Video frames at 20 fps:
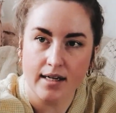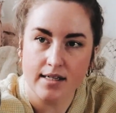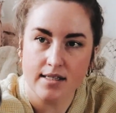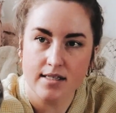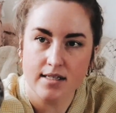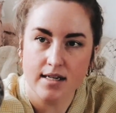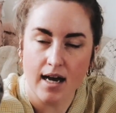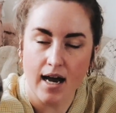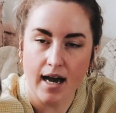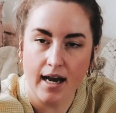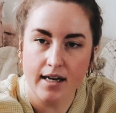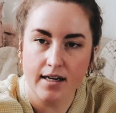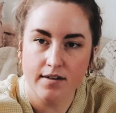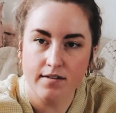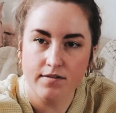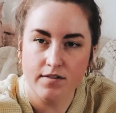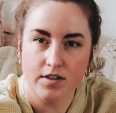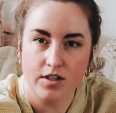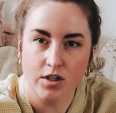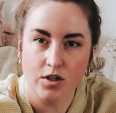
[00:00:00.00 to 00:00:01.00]
It's kind
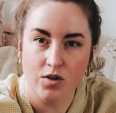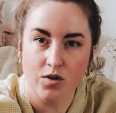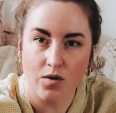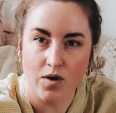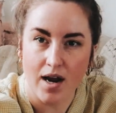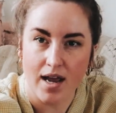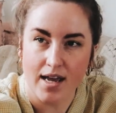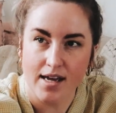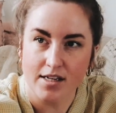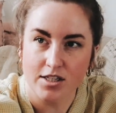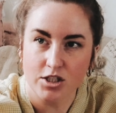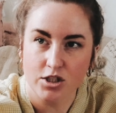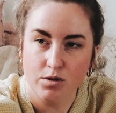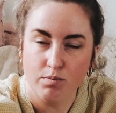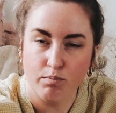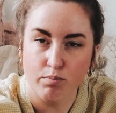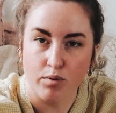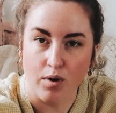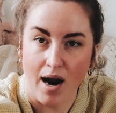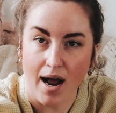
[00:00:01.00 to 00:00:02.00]
of a grayish
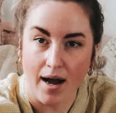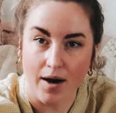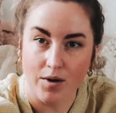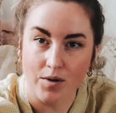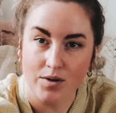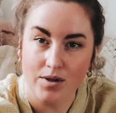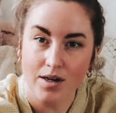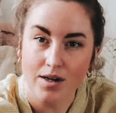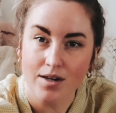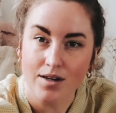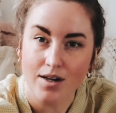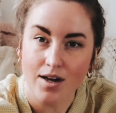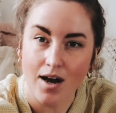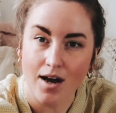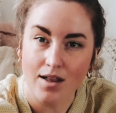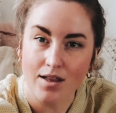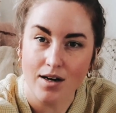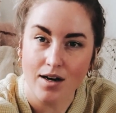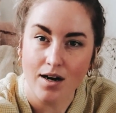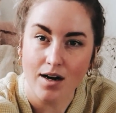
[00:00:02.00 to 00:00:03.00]
brown
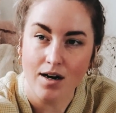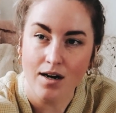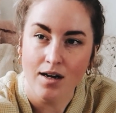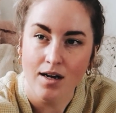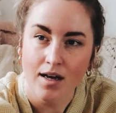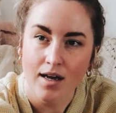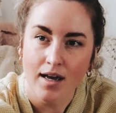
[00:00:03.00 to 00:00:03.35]
color.